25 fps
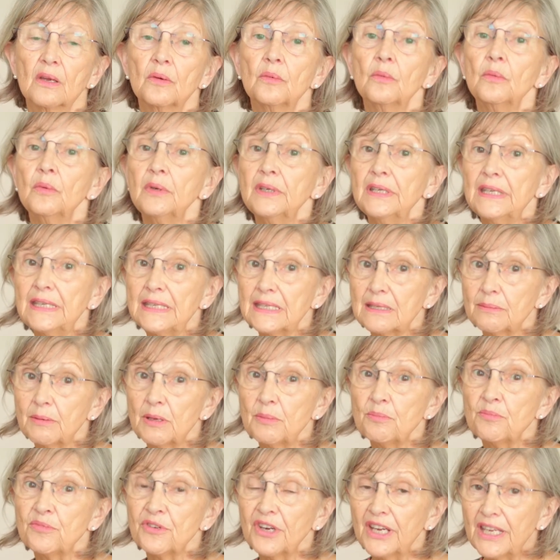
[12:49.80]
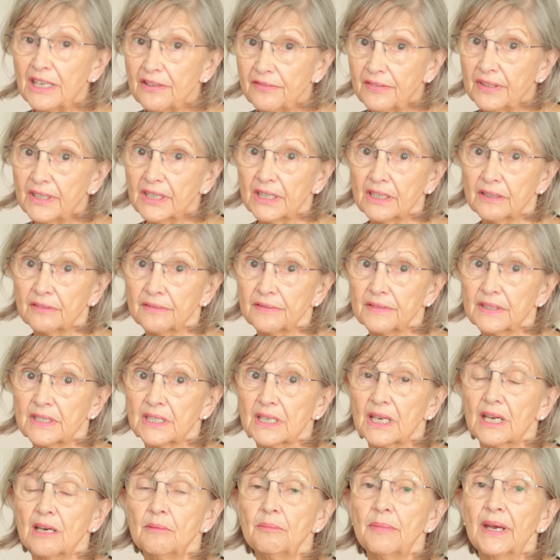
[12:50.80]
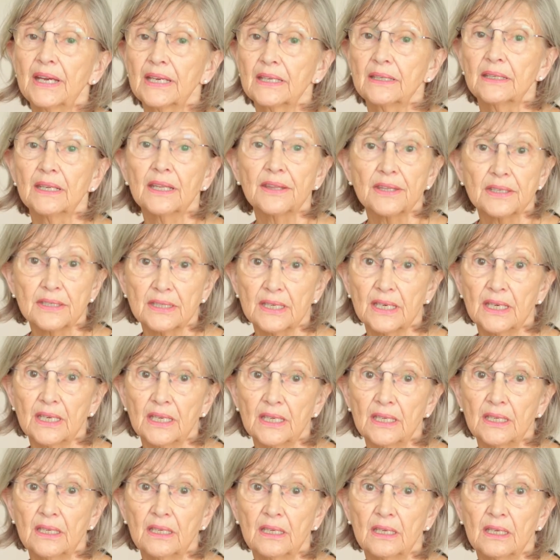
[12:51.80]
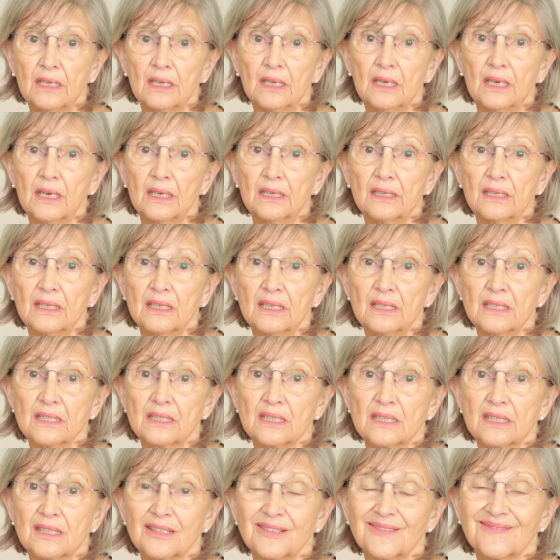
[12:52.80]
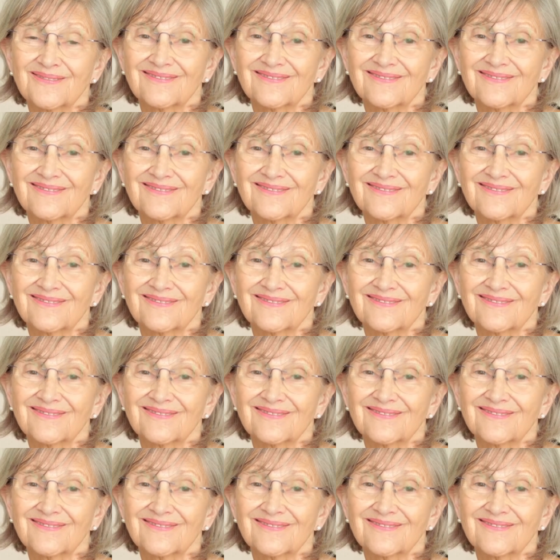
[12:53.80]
We need to be brave enough to come back another day and ask,